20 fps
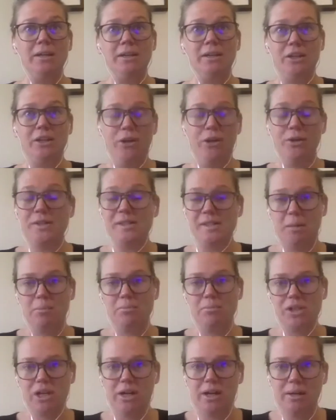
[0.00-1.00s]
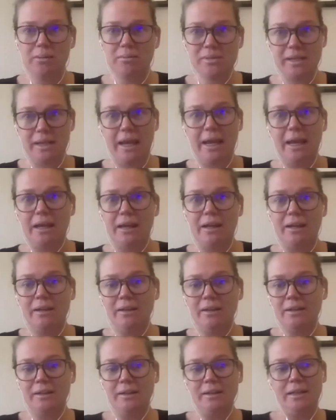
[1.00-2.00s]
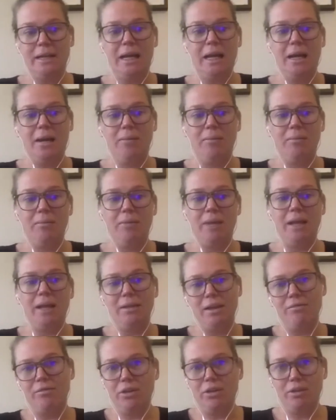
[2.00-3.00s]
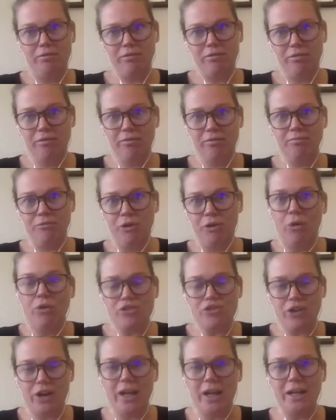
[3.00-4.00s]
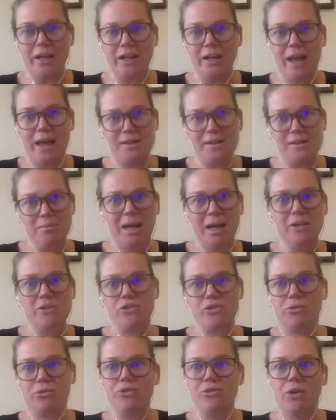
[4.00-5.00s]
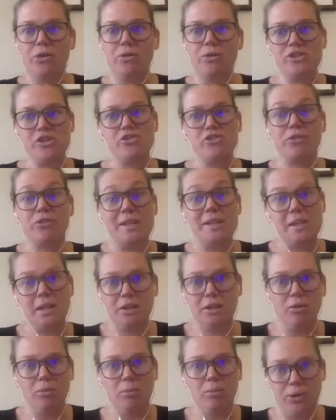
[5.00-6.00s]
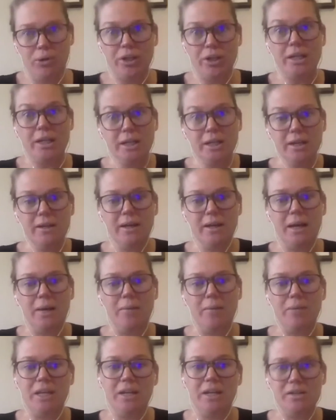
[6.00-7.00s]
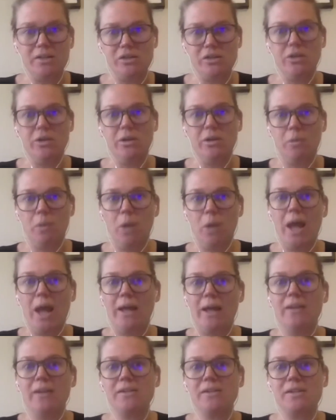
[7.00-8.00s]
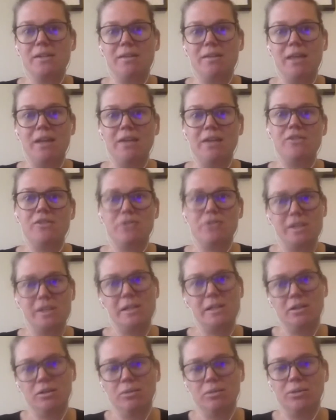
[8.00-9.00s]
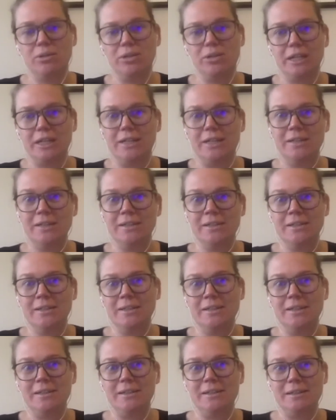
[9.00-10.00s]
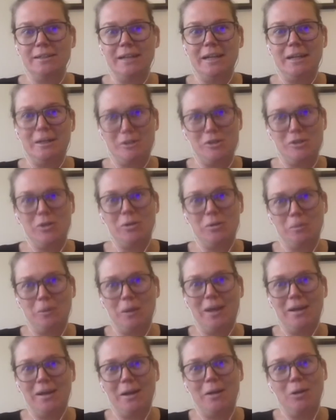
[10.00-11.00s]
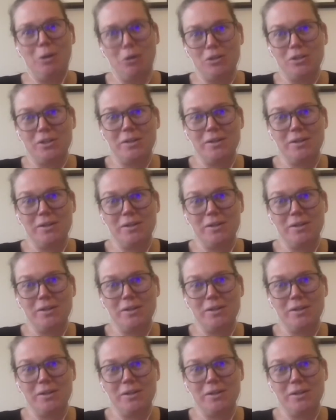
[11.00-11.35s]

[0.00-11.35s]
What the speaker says: sometimes a level of not training as much or not stressing your body in a certain way, to then stressing your body in a certain way a lot.